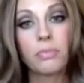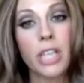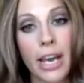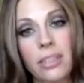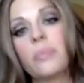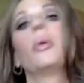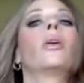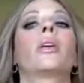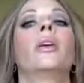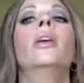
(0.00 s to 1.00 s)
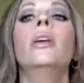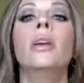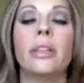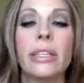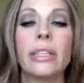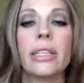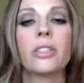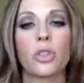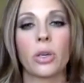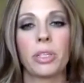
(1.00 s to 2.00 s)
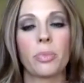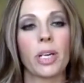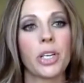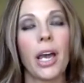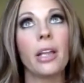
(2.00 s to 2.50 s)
textbook needs treatment depression.